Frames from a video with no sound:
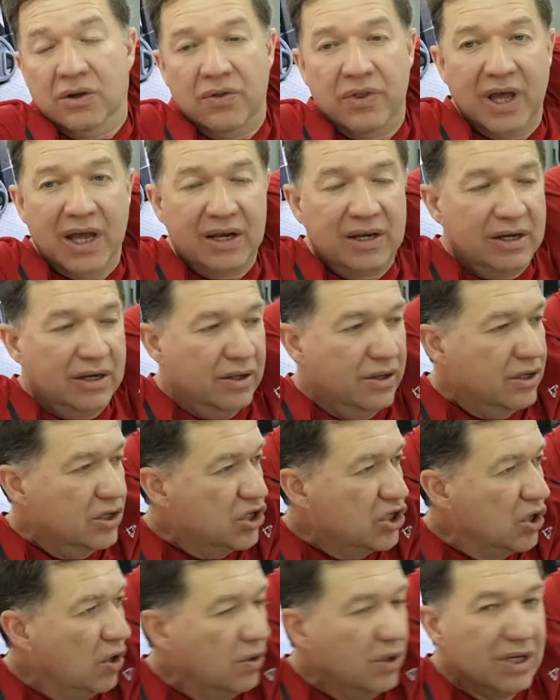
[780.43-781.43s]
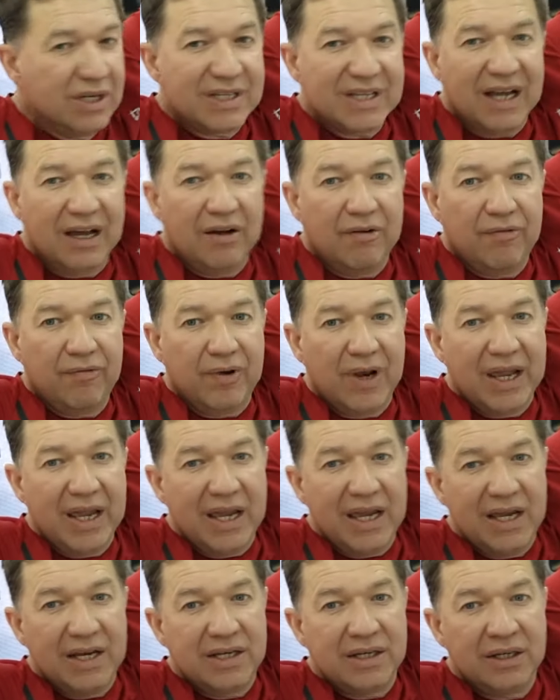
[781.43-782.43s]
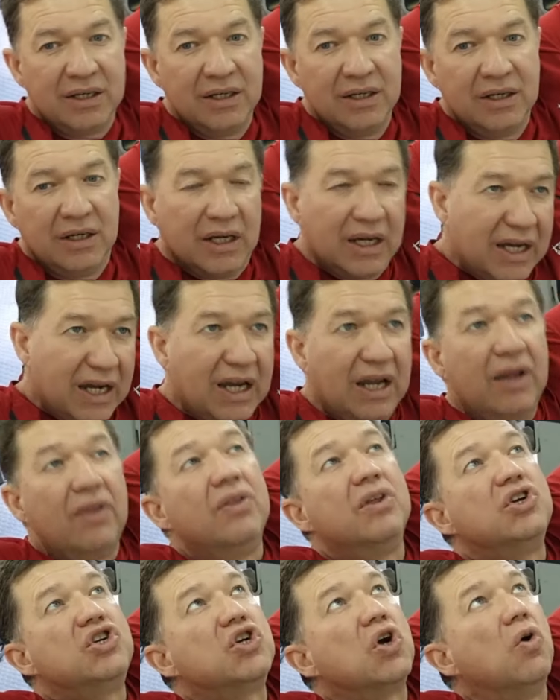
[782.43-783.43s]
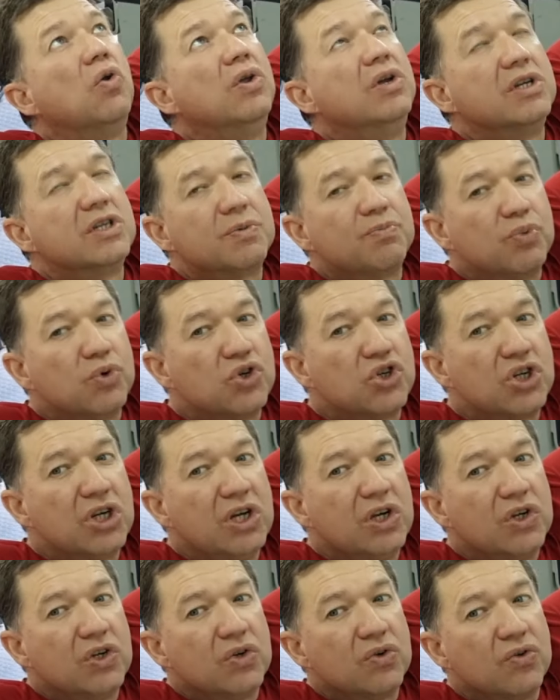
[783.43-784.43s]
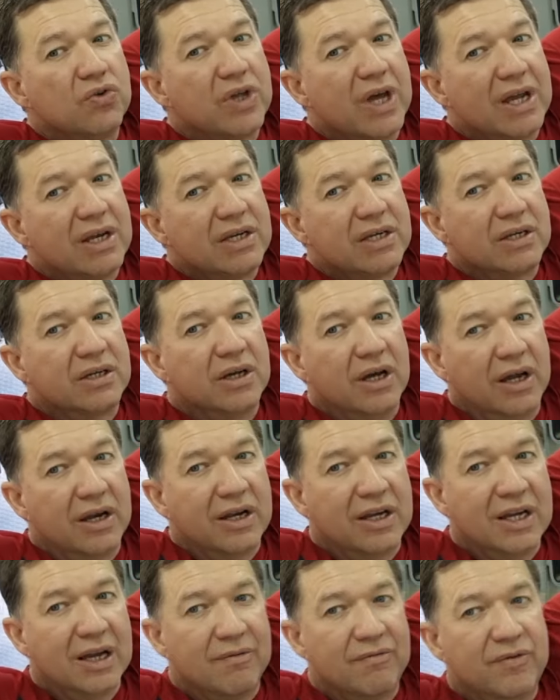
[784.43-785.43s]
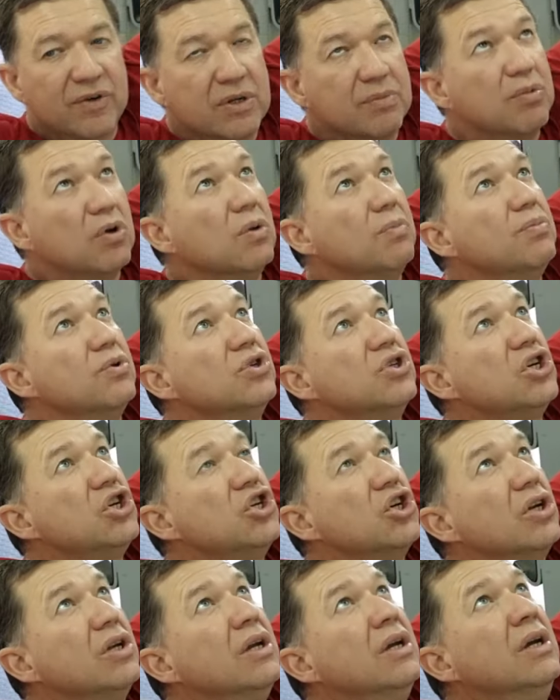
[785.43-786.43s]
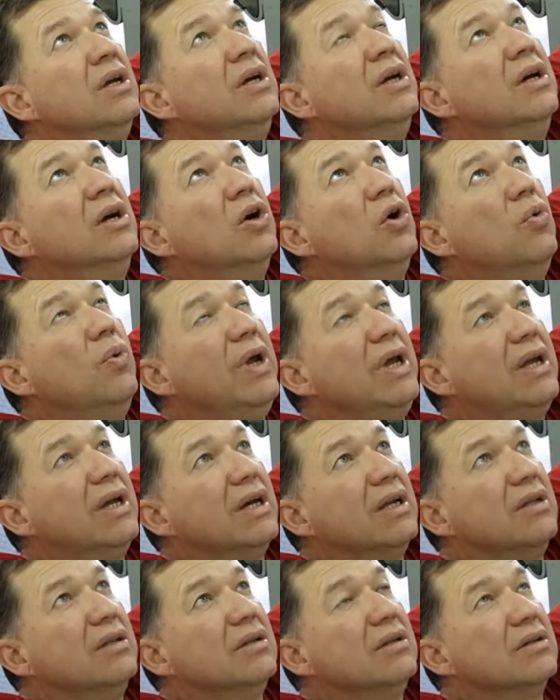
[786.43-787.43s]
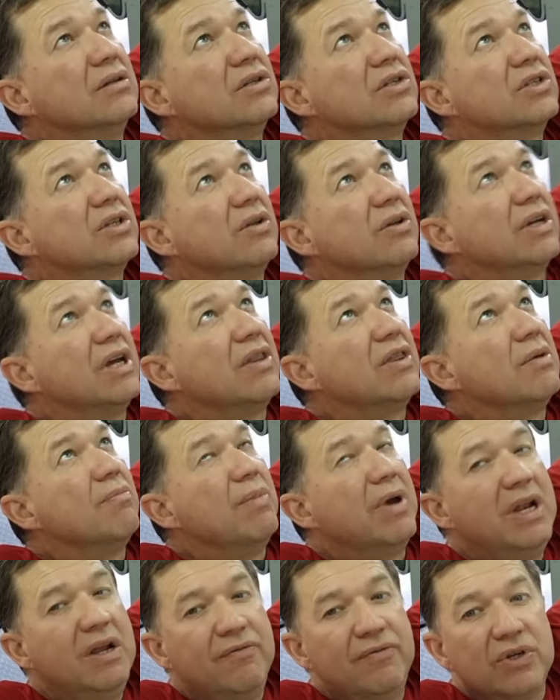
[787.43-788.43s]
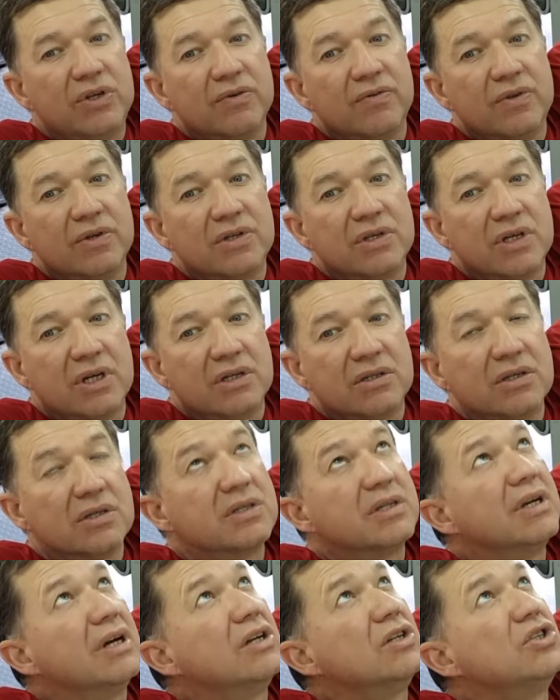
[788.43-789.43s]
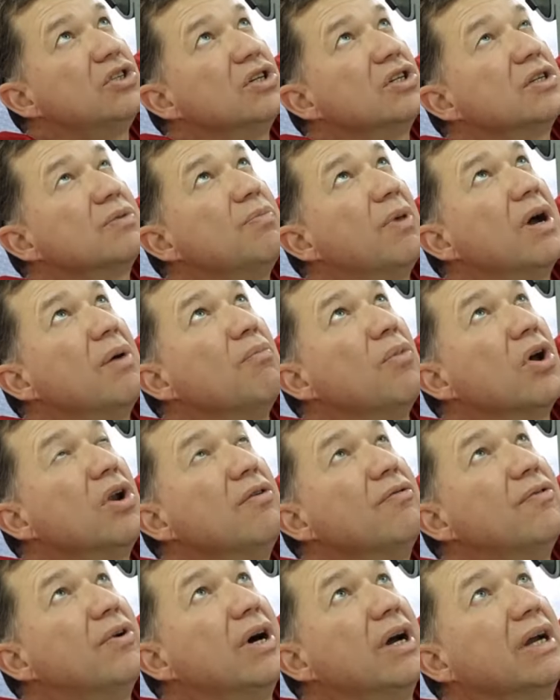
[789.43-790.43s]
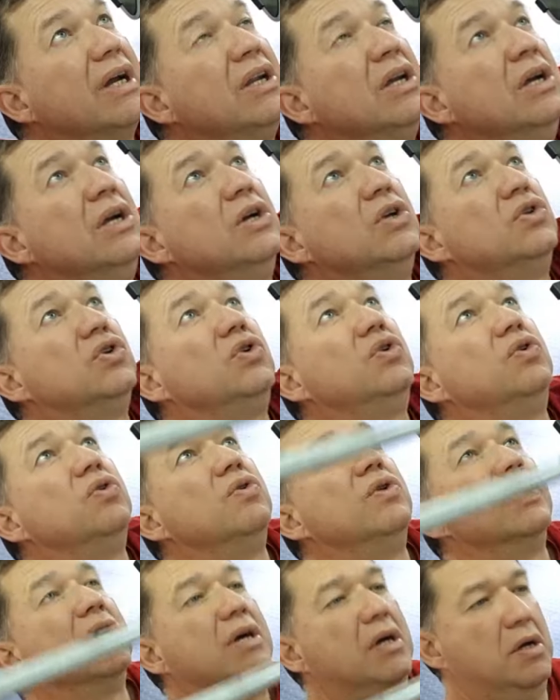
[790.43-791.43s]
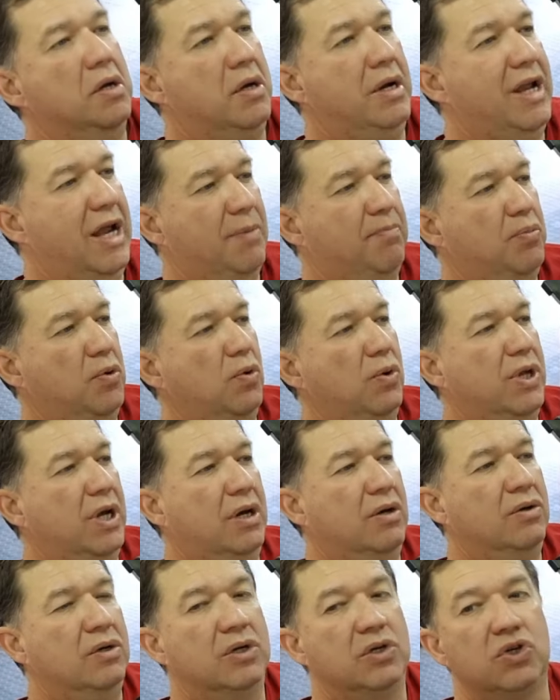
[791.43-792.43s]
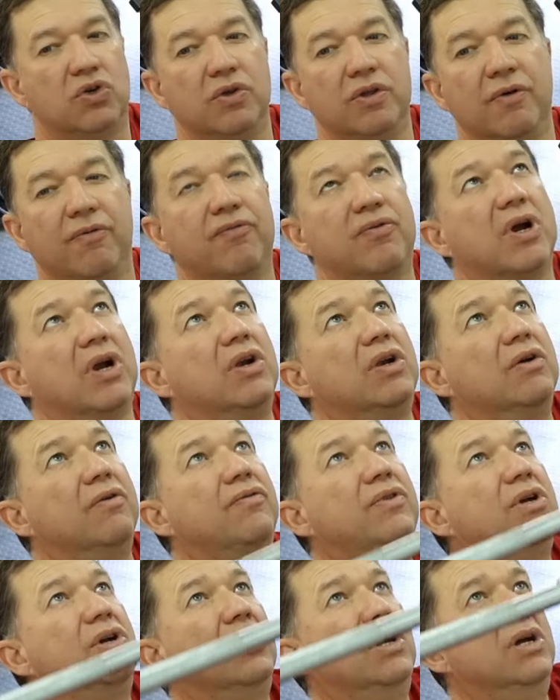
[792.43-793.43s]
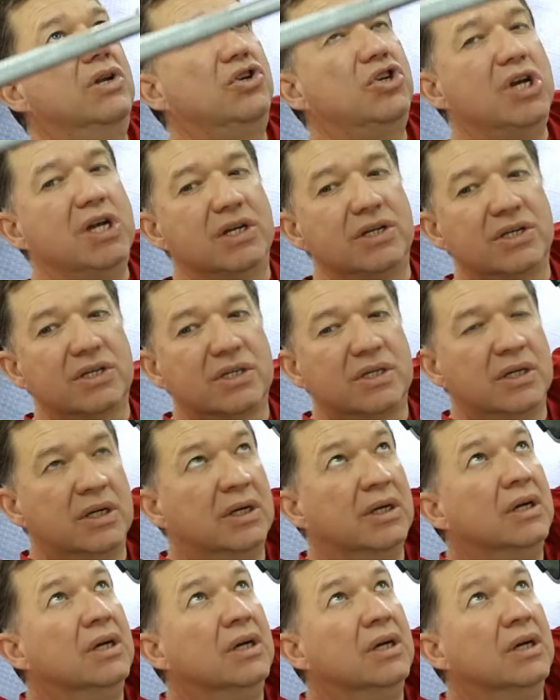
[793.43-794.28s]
that the shoulders are flared and the shoulders pushed into that uncomfortable position. We can still get the benefit of this exercise just by modifying it to do the lat pull down to the front of the chest.